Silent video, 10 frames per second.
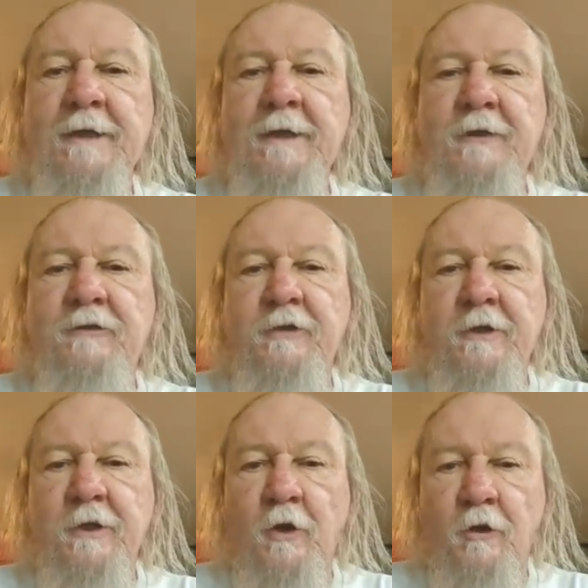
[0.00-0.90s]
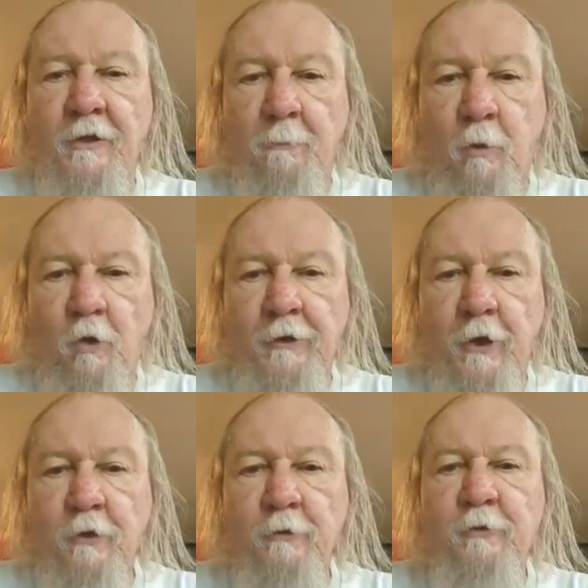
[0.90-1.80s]
It's the
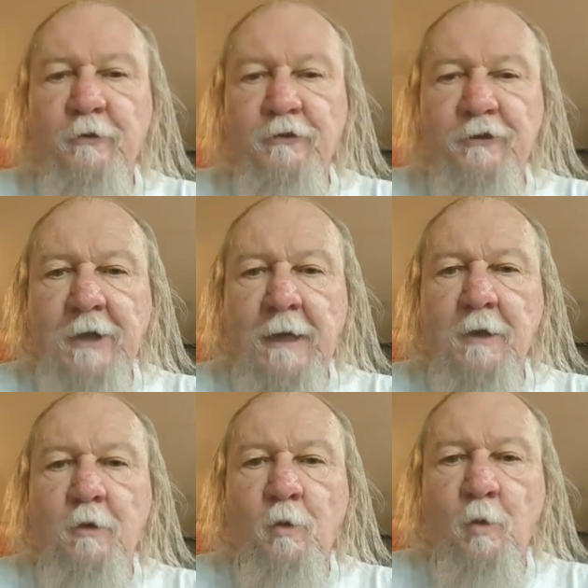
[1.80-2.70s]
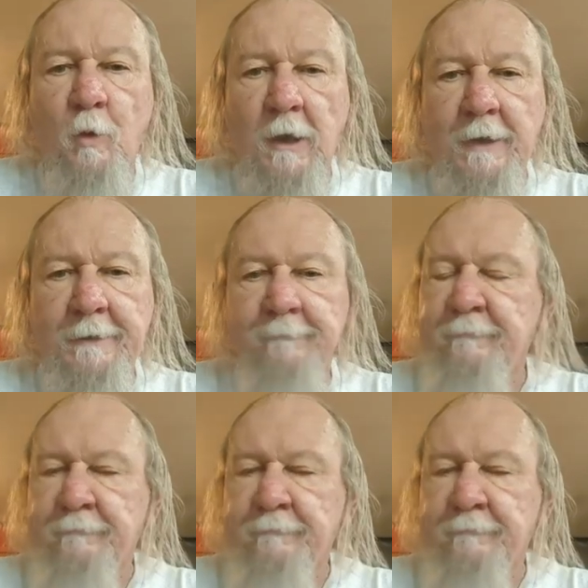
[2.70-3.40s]
Bordeaux style wine.